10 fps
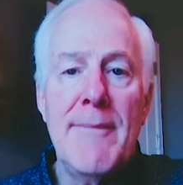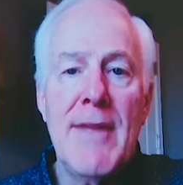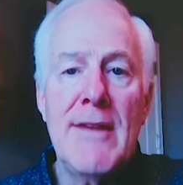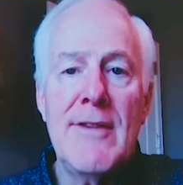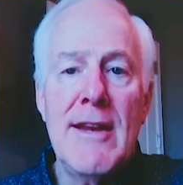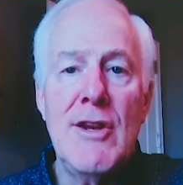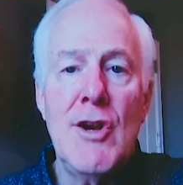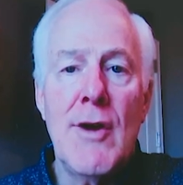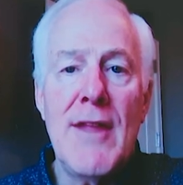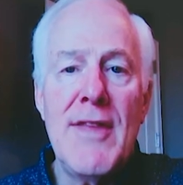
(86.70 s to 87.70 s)
I said,
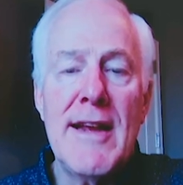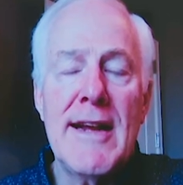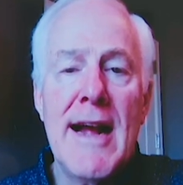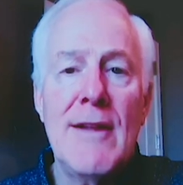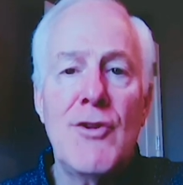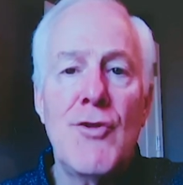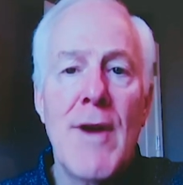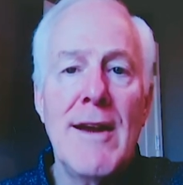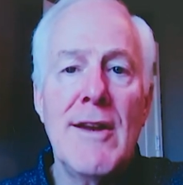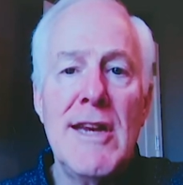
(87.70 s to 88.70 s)
I think God's
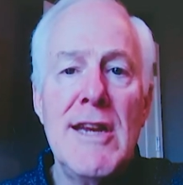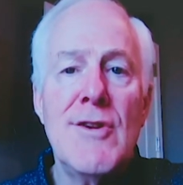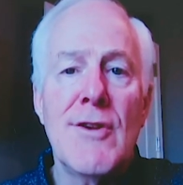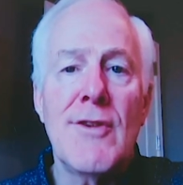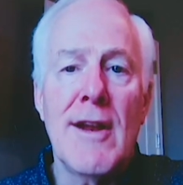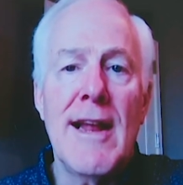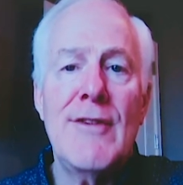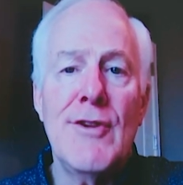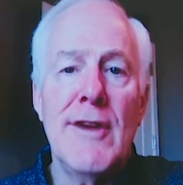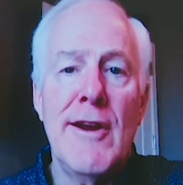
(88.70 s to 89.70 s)
trying to teach us a
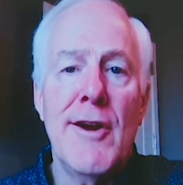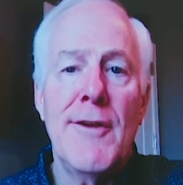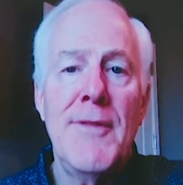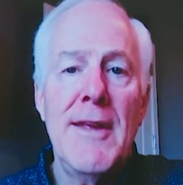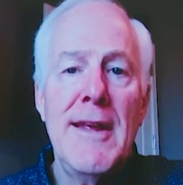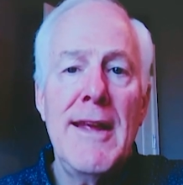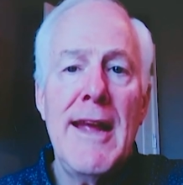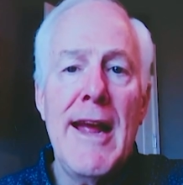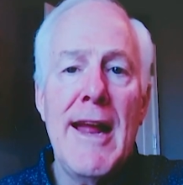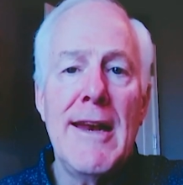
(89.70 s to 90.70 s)
lesson here.
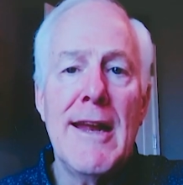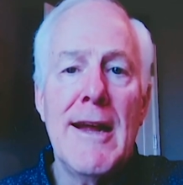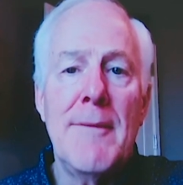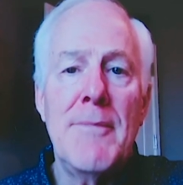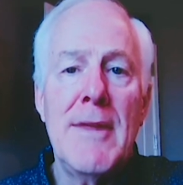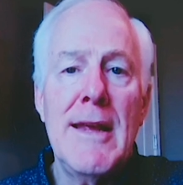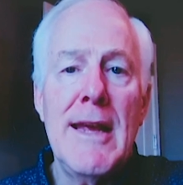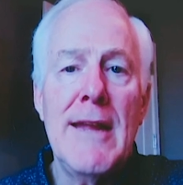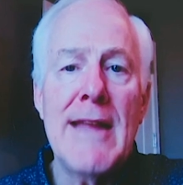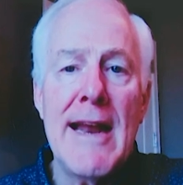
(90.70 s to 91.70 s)
And
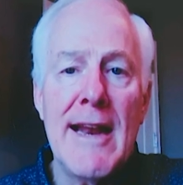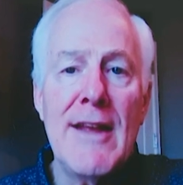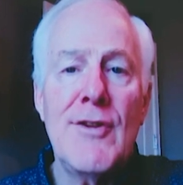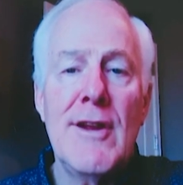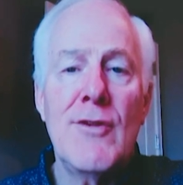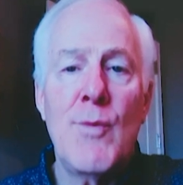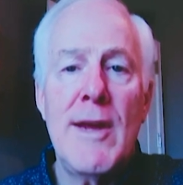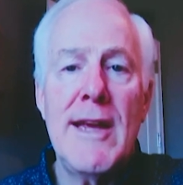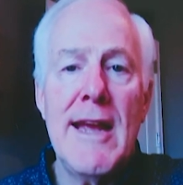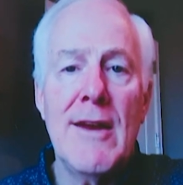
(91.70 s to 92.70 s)
that lesson is
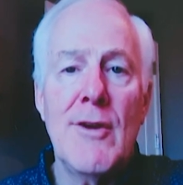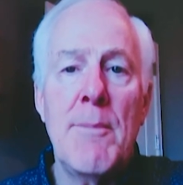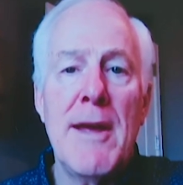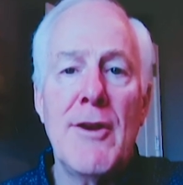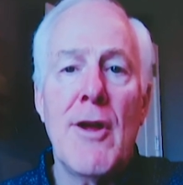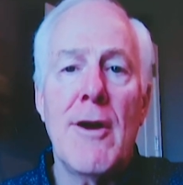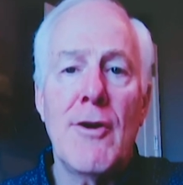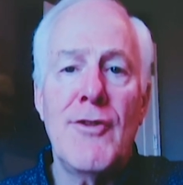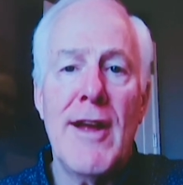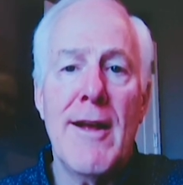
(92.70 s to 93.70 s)
we can't depend on
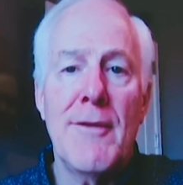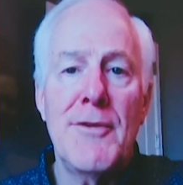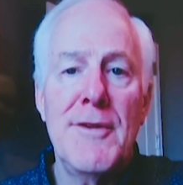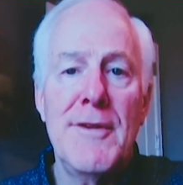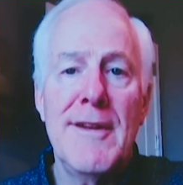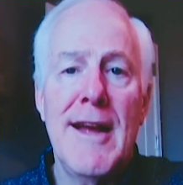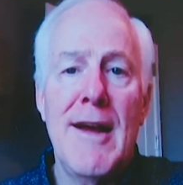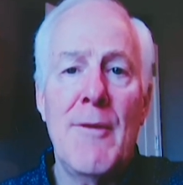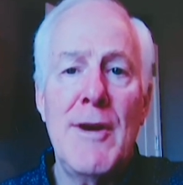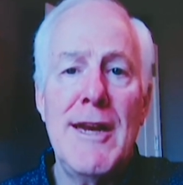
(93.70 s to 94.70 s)
ourselves.
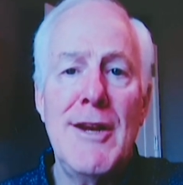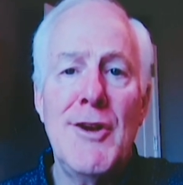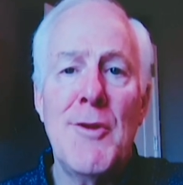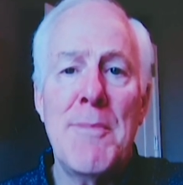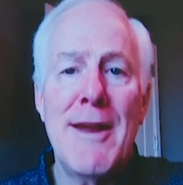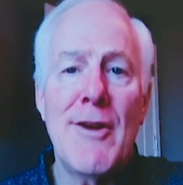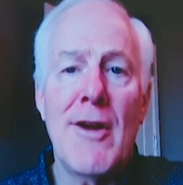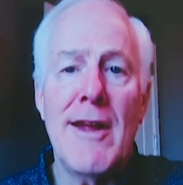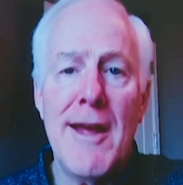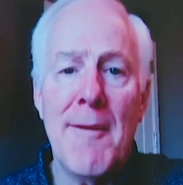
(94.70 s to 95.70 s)
We need to depend on Him.